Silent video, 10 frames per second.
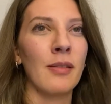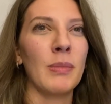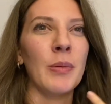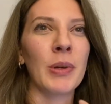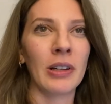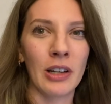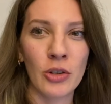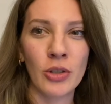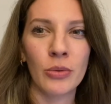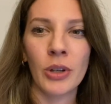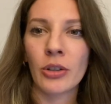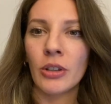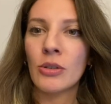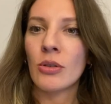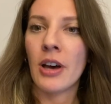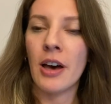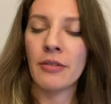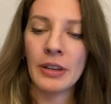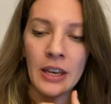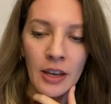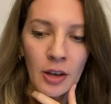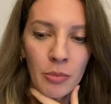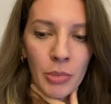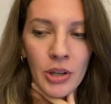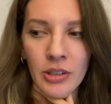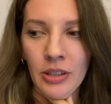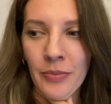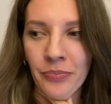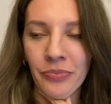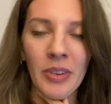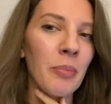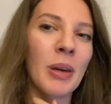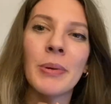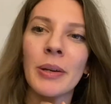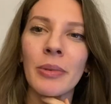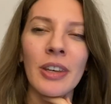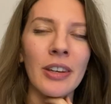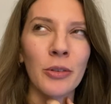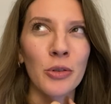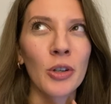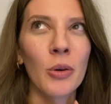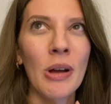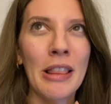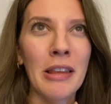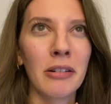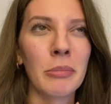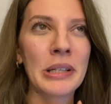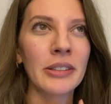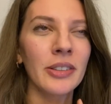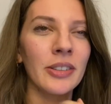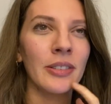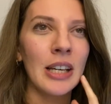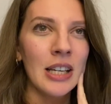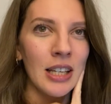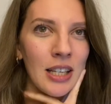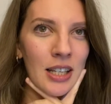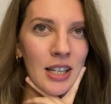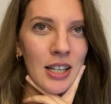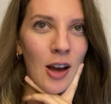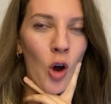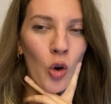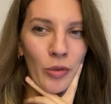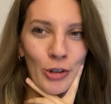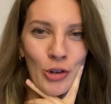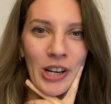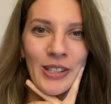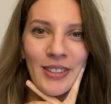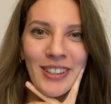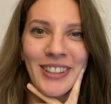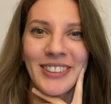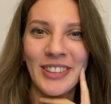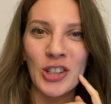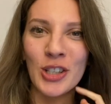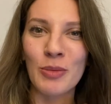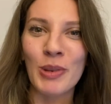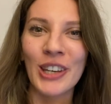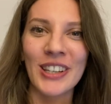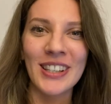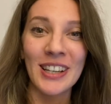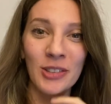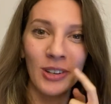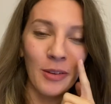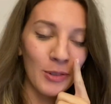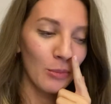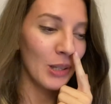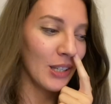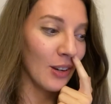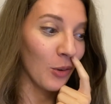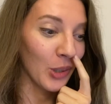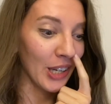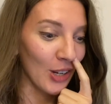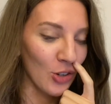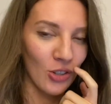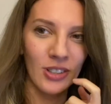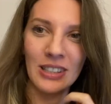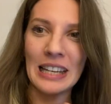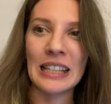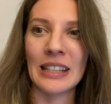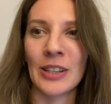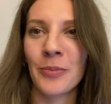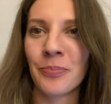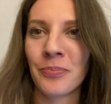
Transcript: maybe a lunch that we are going to have. But maybe I'm thinking to go a little bit overdressed just because I don't have so many occasions lately.